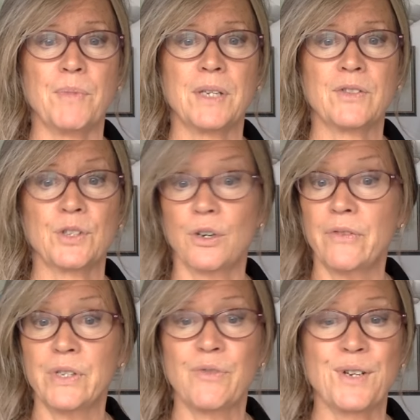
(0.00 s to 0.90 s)

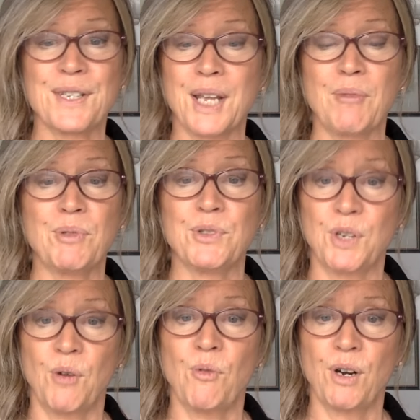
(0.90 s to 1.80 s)
Servers, for example,
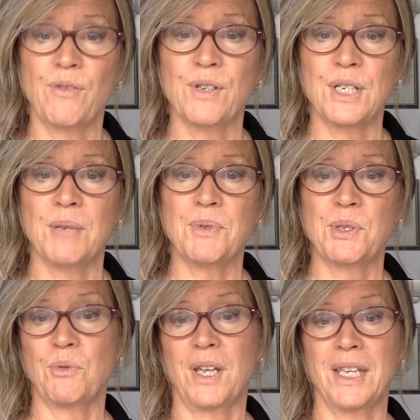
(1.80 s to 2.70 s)
don't work for tips the
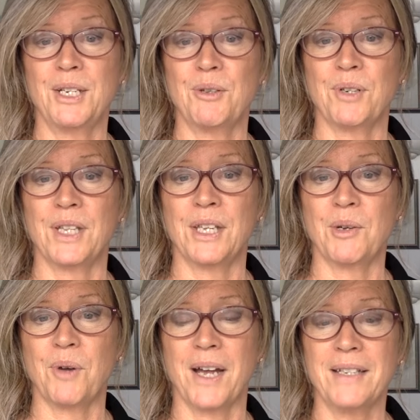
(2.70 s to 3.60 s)
way they do in the
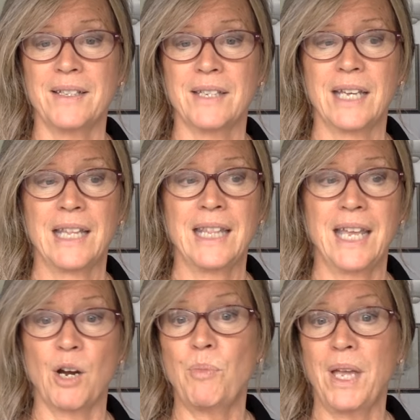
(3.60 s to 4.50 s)
US. They
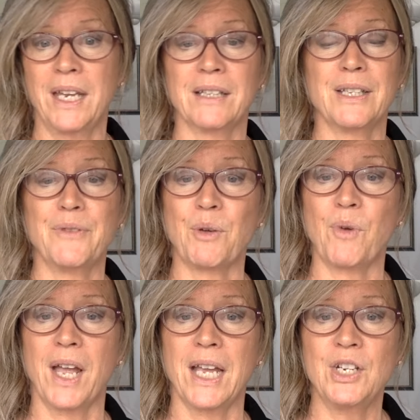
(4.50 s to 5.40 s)
are paid a living
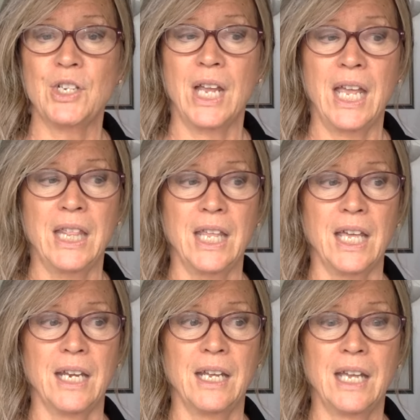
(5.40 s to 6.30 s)
wage, and
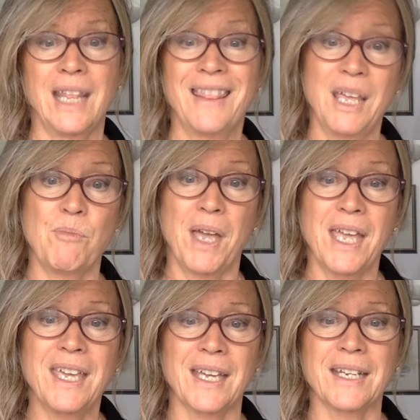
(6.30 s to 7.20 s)
then they may
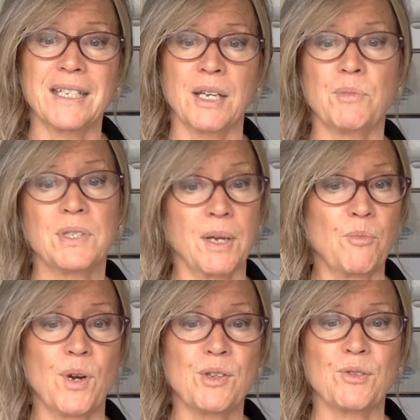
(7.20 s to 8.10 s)
get a tip. Some
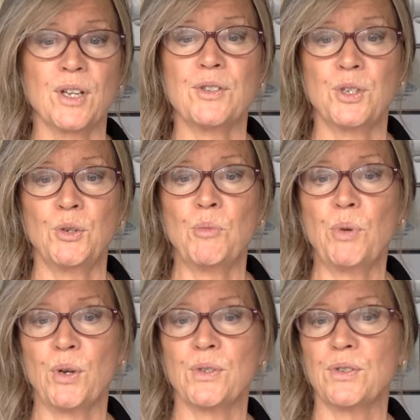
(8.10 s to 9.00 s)
restaurants do
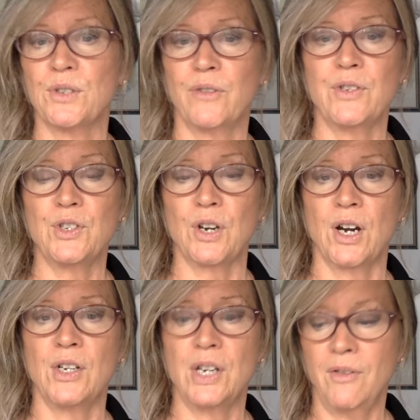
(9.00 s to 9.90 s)
impose a service
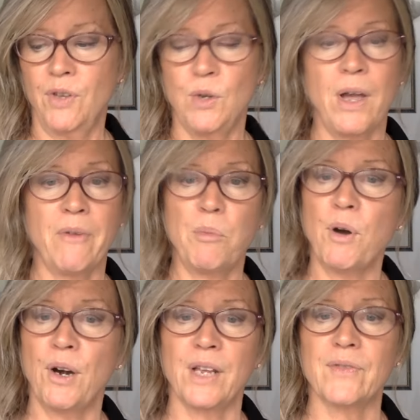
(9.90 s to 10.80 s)
charge if you have a
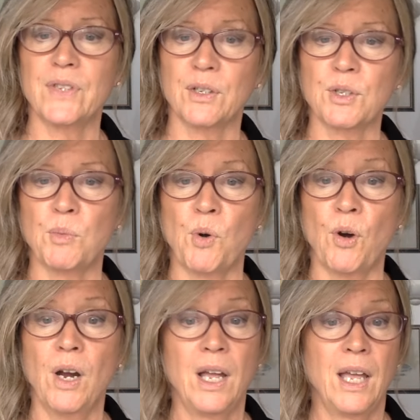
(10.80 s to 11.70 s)
party of 6 or
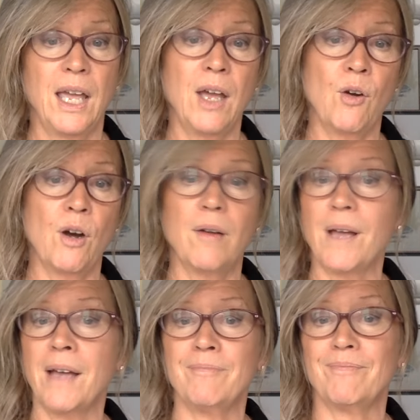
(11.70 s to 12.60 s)
more, or
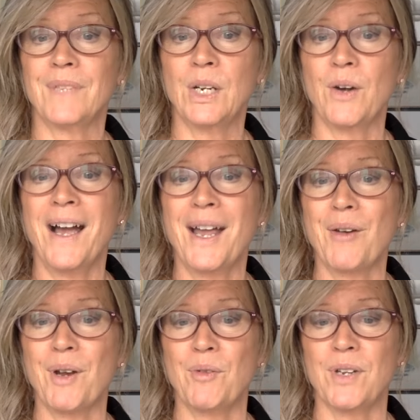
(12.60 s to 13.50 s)
a higher
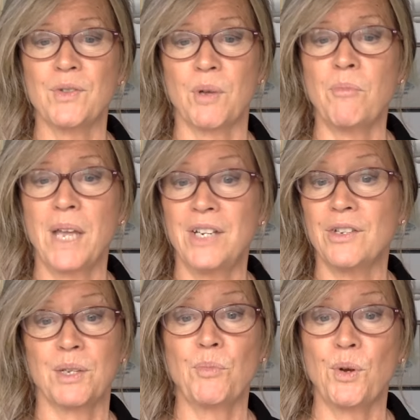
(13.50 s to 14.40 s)
end restaurant may
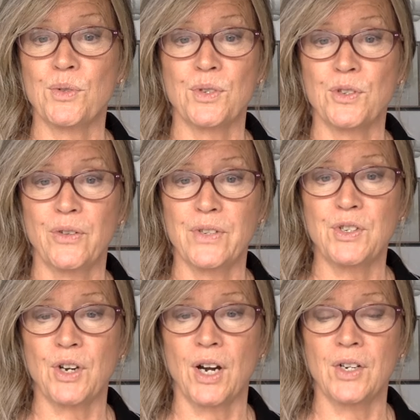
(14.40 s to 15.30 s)
just impose a service
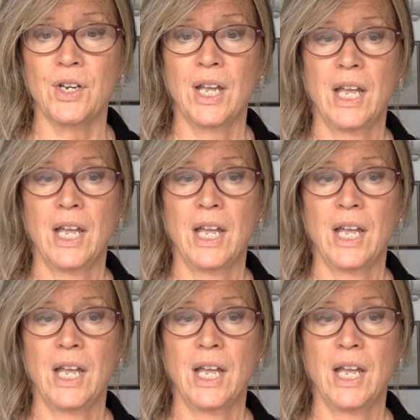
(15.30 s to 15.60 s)
charge.